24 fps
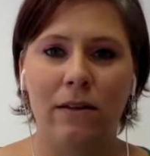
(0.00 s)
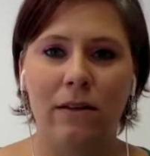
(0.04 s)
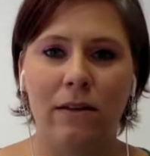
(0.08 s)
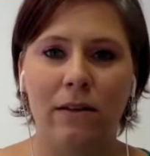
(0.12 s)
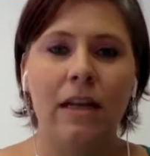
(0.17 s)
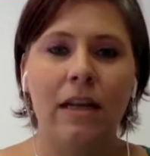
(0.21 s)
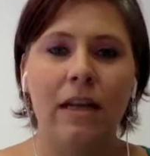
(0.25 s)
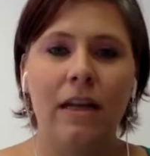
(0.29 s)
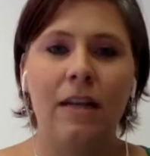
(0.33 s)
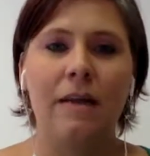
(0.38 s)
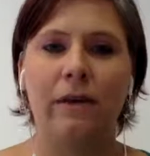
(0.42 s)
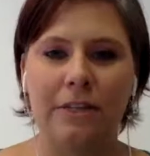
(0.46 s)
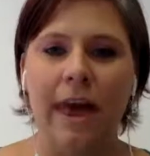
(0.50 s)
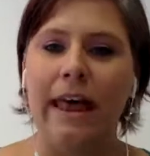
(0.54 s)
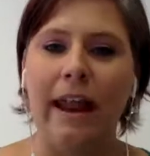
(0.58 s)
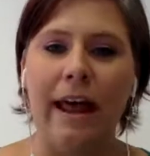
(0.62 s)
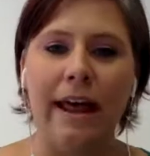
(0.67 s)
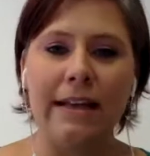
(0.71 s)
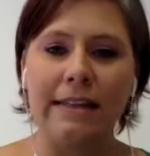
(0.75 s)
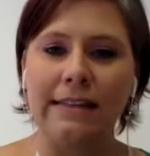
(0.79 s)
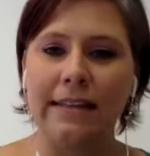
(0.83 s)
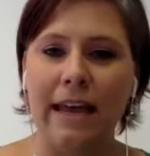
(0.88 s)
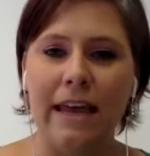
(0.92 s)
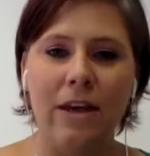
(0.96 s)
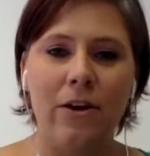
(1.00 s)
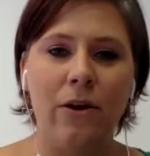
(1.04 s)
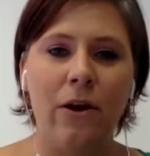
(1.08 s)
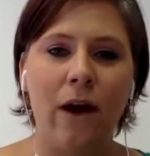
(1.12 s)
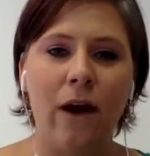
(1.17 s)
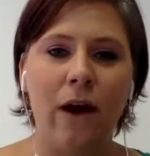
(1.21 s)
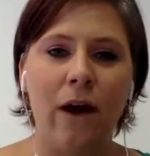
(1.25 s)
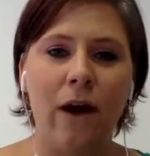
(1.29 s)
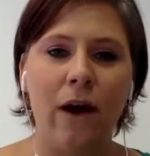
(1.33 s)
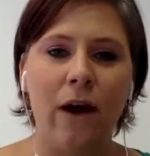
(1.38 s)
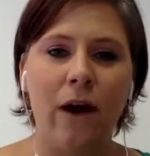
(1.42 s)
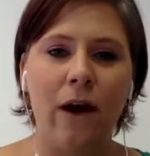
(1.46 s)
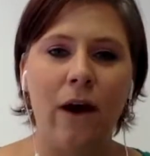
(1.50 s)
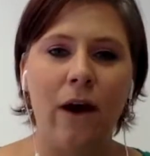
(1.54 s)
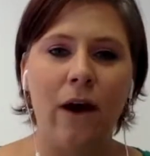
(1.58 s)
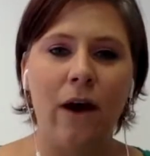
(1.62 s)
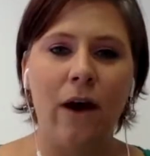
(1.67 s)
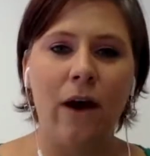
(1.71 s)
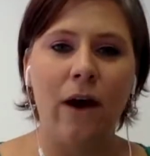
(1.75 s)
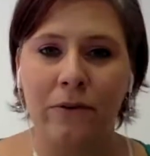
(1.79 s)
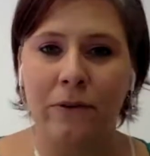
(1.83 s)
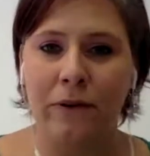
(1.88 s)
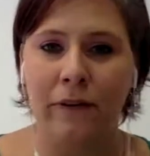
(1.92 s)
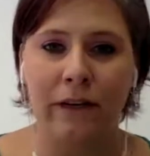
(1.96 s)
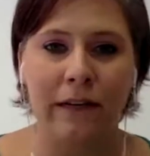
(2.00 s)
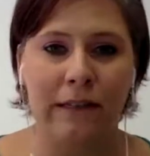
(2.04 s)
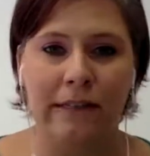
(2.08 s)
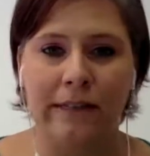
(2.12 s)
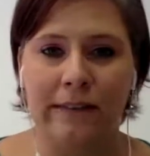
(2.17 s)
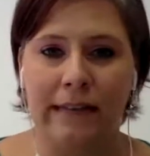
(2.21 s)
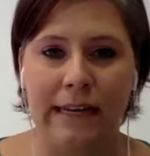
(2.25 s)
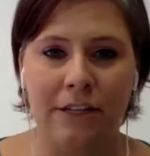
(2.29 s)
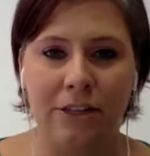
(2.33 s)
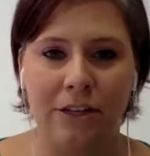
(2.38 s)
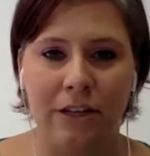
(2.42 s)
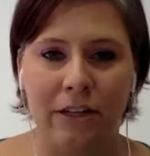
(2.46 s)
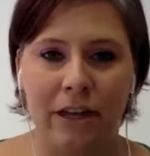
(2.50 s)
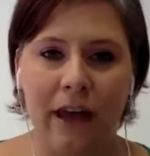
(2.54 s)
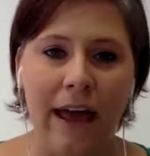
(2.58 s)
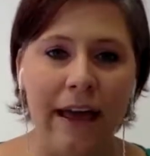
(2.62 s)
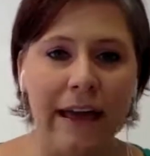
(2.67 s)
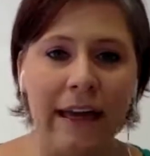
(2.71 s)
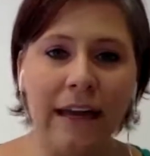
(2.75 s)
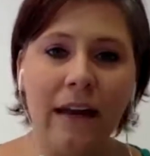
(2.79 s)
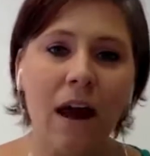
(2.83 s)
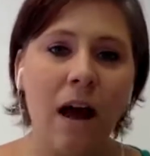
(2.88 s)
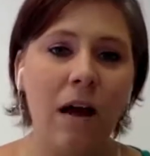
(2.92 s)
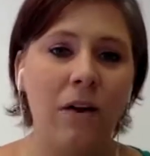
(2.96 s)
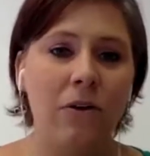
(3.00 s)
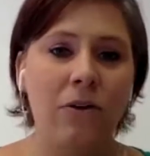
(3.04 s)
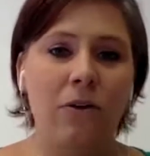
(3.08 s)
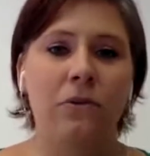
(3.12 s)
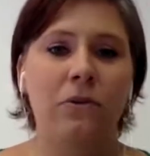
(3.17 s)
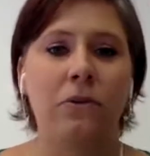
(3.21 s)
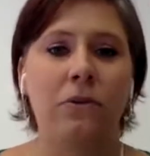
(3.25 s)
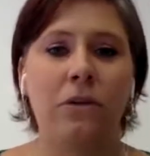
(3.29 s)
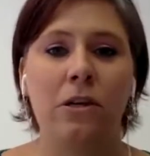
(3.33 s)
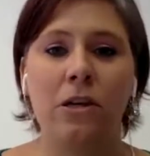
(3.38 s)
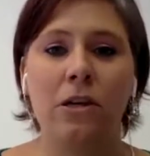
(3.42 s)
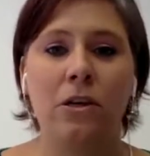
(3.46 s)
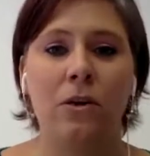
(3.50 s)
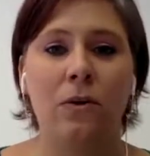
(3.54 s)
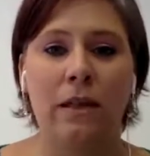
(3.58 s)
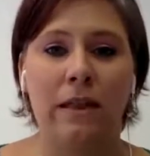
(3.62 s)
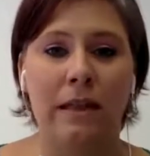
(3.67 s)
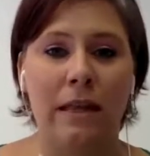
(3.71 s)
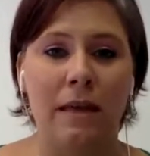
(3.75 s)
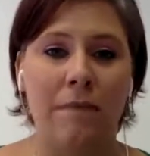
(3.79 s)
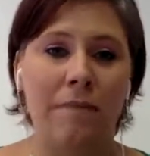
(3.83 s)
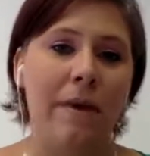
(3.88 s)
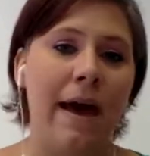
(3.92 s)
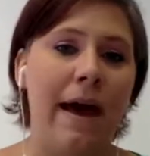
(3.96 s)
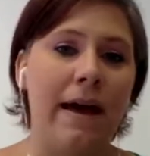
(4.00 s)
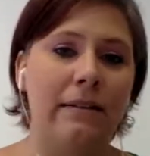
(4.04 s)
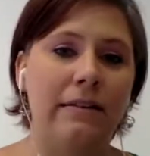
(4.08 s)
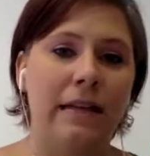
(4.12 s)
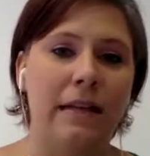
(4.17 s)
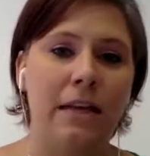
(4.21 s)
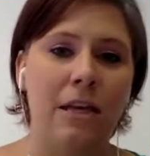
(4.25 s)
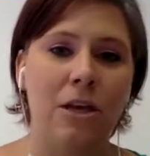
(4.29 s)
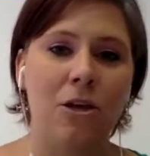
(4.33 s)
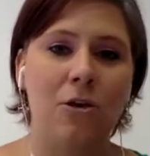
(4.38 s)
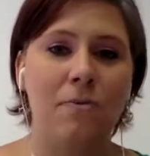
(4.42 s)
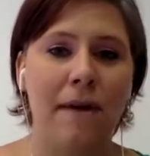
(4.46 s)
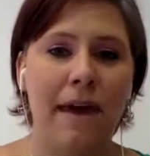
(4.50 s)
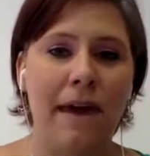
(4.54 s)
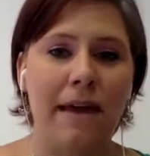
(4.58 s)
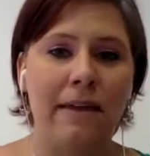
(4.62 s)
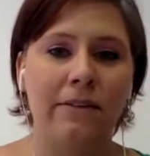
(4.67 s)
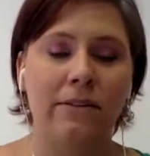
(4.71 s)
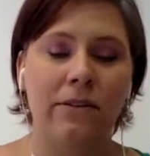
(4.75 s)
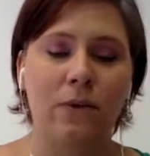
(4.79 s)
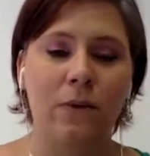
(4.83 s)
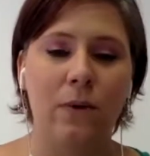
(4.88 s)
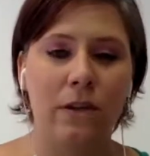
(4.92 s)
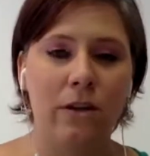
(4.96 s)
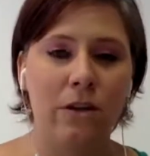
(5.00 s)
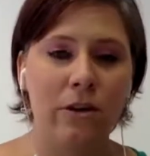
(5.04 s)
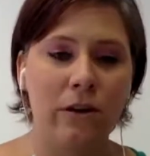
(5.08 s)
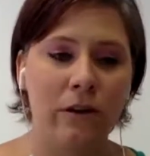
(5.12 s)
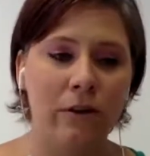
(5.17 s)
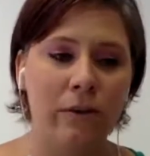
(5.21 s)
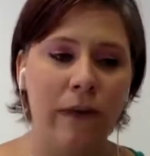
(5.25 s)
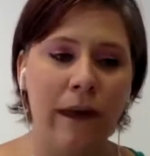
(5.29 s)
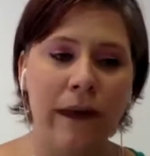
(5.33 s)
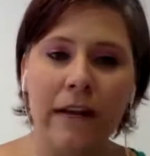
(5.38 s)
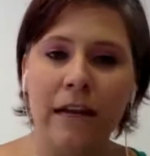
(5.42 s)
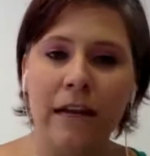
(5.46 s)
talking, and I say, I can Google the organization. I cannot Google you and the impacts that you made. So when you're writing